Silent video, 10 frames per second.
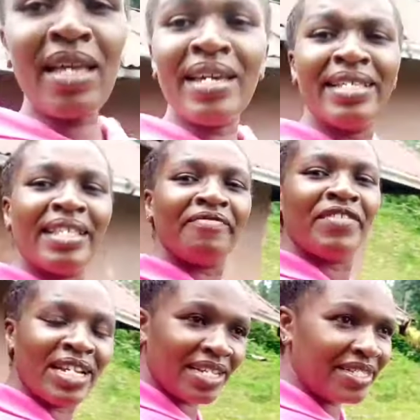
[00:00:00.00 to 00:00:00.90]
in the
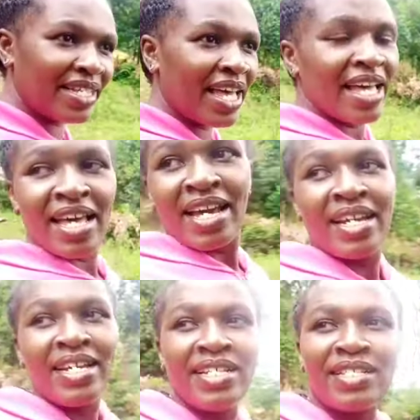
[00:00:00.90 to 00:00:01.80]
village,
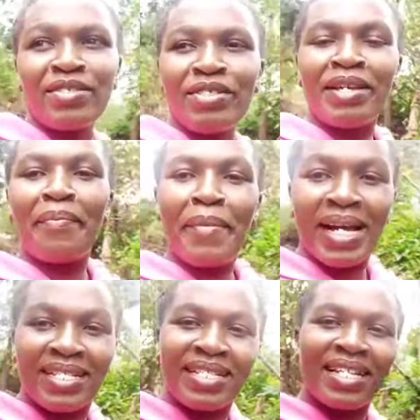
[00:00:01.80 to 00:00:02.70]
it's not a
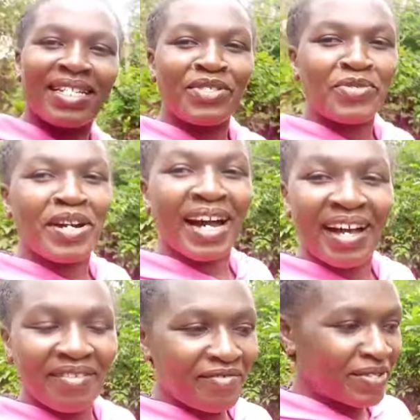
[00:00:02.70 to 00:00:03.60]
must that you
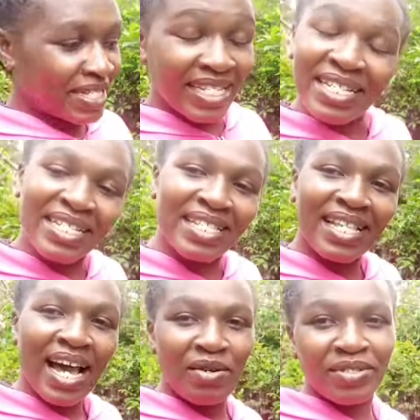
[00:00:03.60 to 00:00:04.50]
have seats
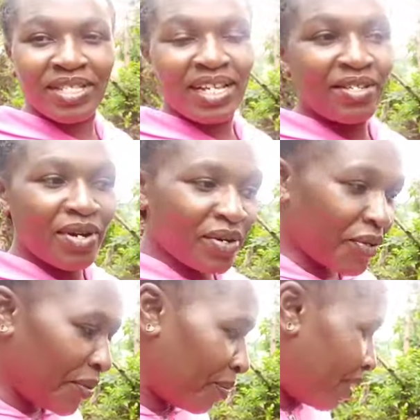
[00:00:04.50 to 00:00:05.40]
outside your
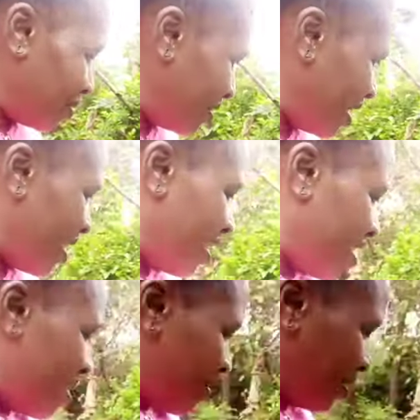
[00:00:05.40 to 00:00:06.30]
compound.
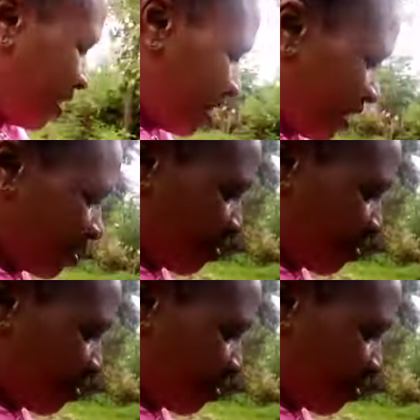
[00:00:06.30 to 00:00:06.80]
You see these